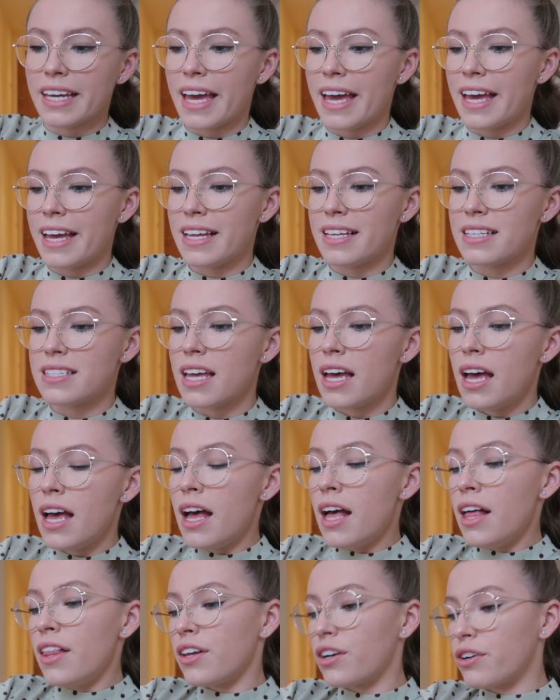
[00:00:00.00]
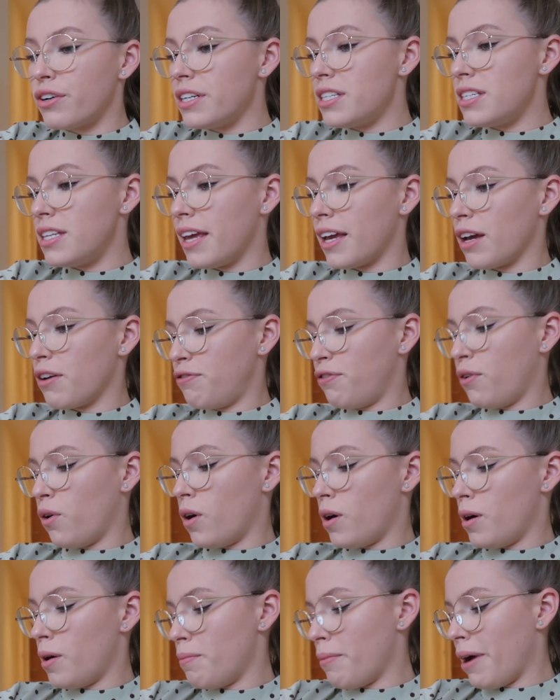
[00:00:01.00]
It is the christening
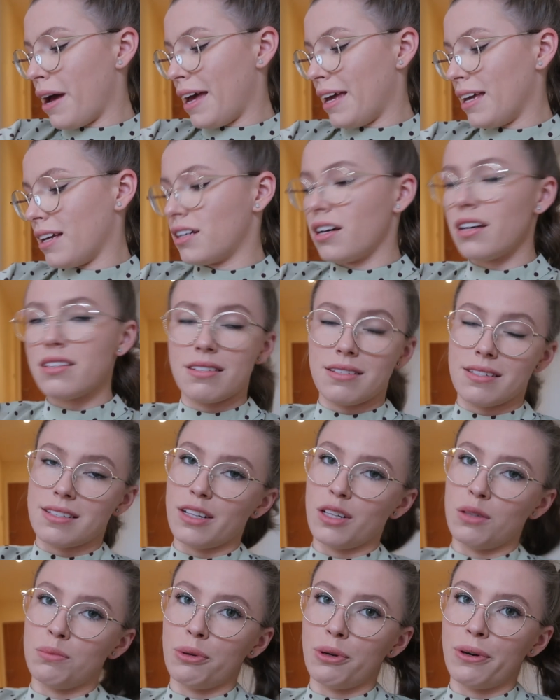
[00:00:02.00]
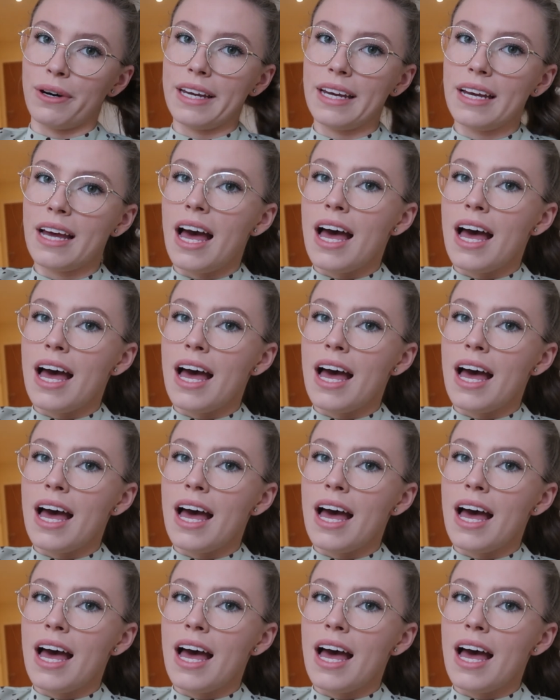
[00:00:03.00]
for my cousin's little boy,